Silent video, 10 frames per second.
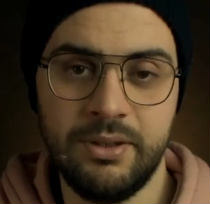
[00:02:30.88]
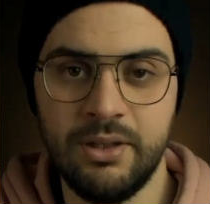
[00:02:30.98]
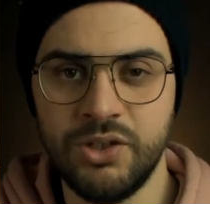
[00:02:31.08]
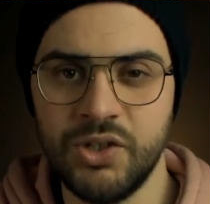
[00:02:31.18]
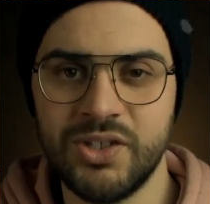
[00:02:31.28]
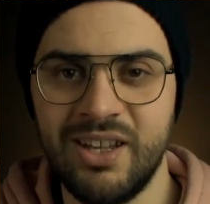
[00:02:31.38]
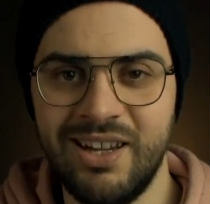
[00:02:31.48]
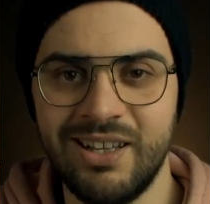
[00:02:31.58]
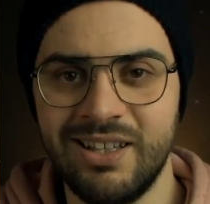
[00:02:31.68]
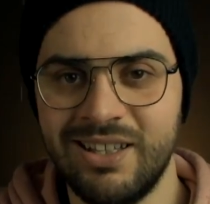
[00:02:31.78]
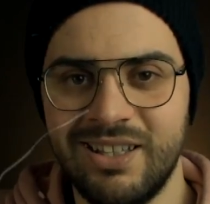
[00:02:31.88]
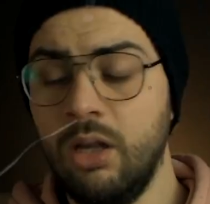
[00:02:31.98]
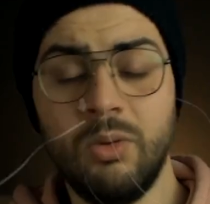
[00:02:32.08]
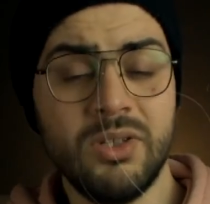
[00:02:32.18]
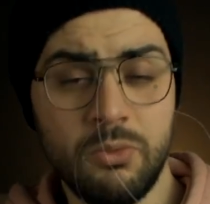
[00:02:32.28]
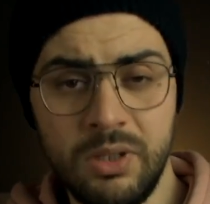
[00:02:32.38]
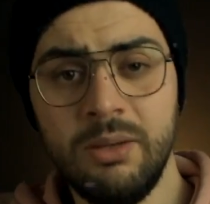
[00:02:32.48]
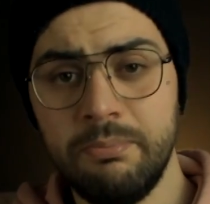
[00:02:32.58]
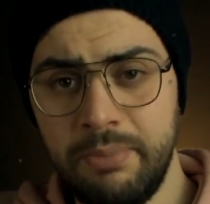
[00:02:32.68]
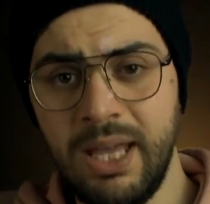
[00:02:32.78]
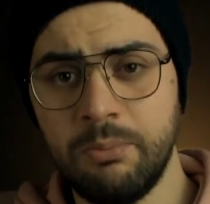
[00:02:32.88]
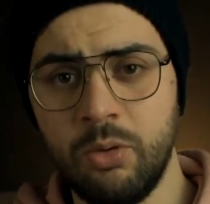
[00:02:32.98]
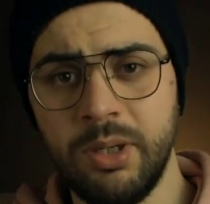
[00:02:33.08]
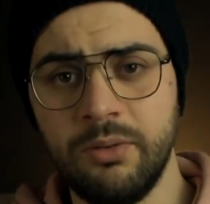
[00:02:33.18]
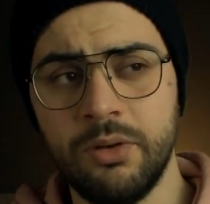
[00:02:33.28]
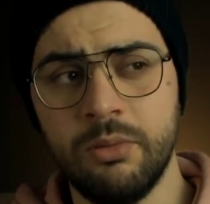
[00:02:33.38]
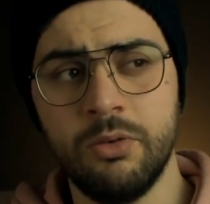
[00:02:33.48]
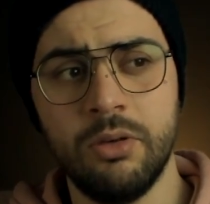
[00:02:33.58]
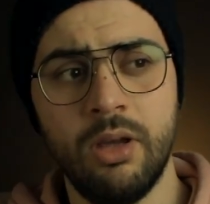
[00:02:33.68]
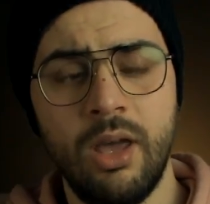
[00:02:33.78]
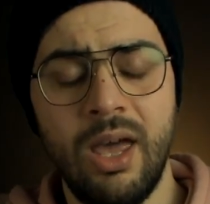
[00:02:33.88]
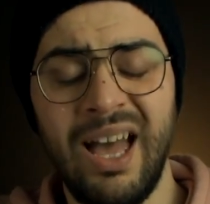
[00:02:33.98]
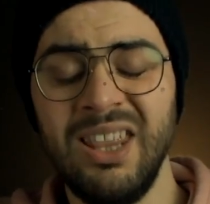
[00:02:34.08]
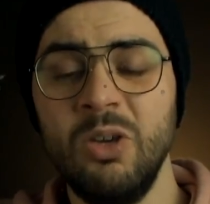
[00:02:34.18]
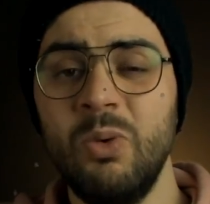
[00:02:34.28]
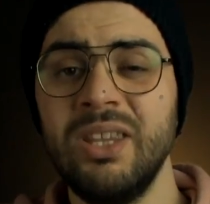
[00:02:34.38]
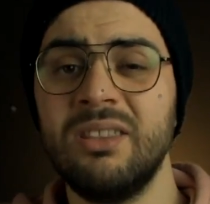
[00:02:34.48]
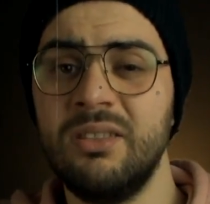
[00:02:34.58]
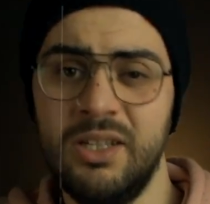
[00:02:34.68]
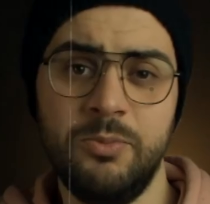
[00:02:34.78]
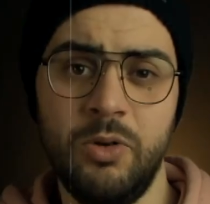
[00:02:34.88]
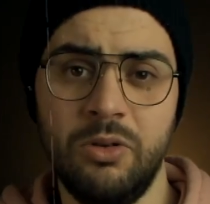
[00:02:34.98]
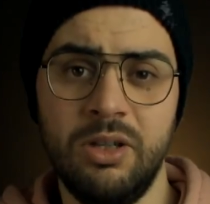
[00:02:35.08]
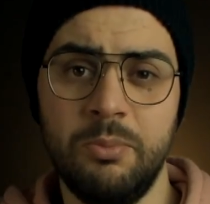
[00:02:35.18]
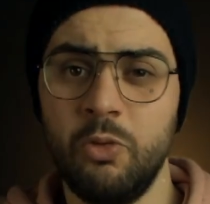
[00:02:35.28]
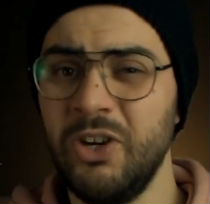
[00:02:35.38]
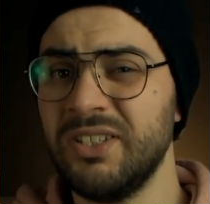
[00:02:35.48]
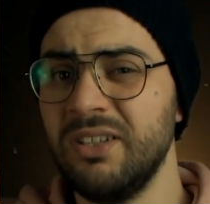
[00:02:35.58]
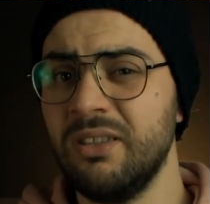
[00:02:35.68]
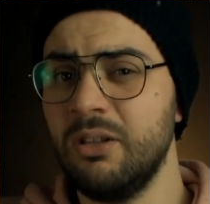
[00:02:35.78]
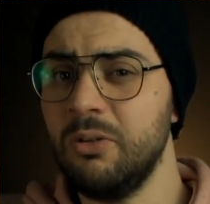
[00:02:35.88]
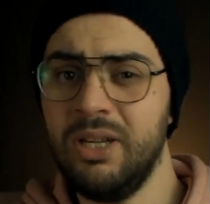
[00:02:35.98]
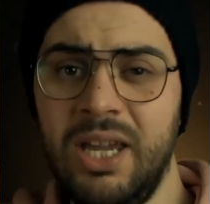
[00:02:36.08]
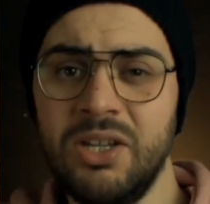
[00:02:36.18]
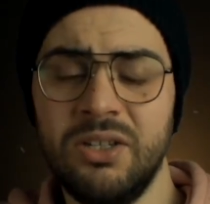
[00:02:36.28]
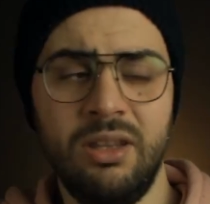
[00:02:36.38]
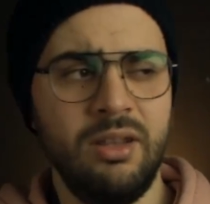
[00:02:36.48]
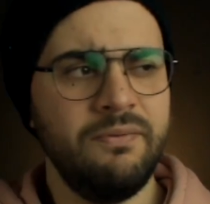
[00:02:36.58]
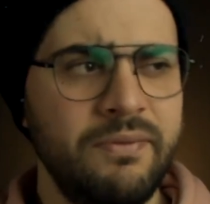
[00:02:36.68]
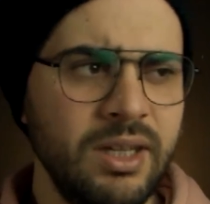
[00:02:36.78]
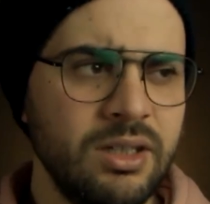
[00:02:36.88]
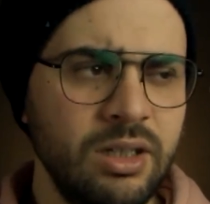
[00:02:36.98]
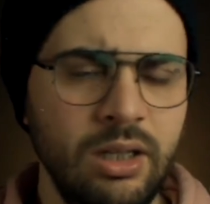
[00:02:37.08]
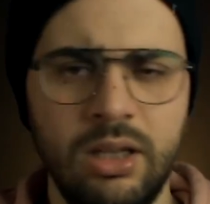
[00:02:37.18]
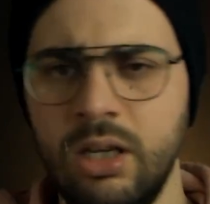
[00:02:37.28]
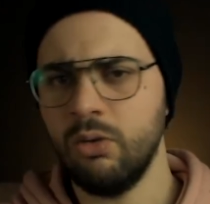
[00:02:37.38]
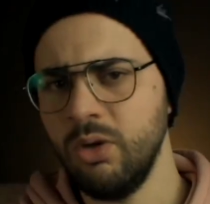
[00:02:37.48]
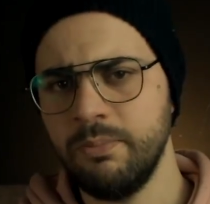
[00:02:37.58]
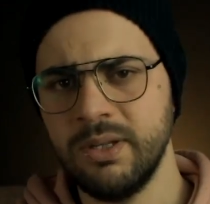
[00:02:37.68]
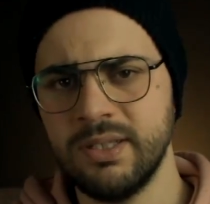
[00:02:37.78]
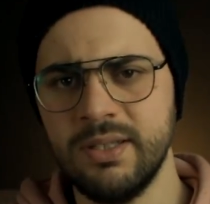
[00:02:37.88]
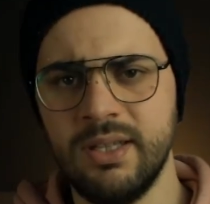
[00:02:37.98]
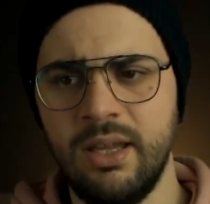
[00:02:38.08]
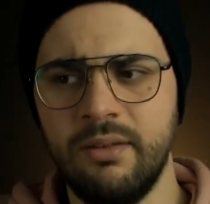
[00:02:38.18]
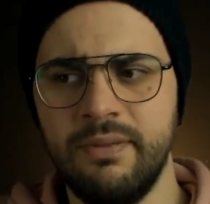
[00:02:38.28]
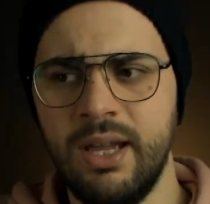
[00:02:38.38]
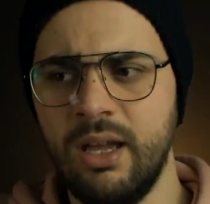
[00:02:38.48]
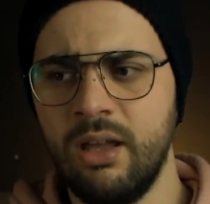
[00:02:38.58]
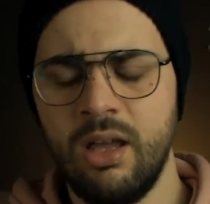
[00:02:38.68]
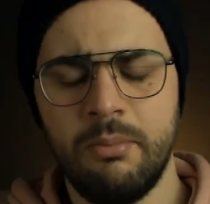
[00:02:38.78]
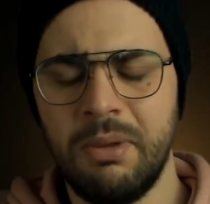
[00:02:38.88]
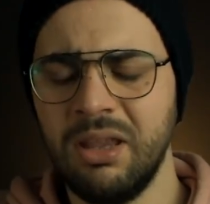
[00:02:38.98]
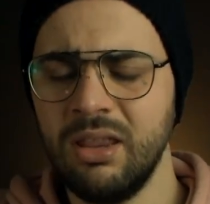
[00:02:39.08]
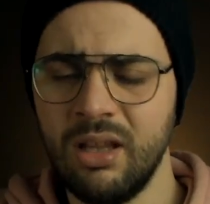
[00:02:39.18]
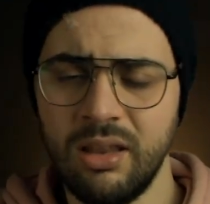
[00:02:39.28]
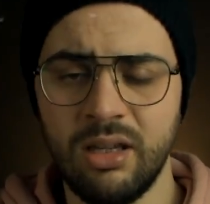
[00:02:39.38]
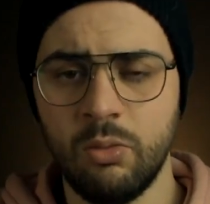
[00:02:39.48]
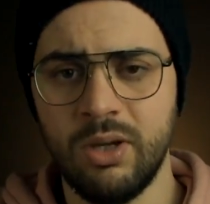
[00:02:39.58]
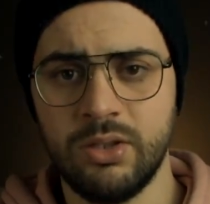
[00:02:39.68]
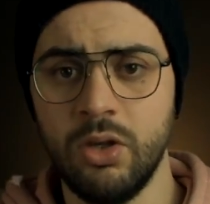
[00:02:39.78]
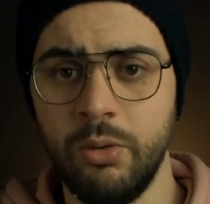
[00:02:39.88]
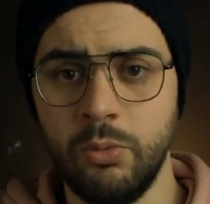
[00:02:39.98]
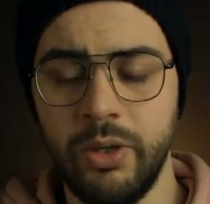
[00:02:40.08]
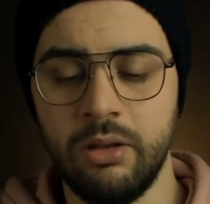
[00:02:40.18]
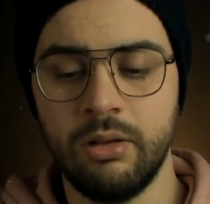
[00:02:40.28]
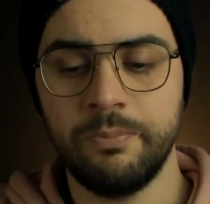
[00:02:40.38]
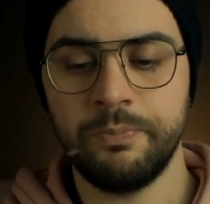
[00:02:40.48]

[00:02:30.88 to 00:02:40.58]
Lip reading: kitchen style." It was a really bad moment for the boy, and he went desperately praising the location, the finishing, the equipment inside the flat, but nothing was going well.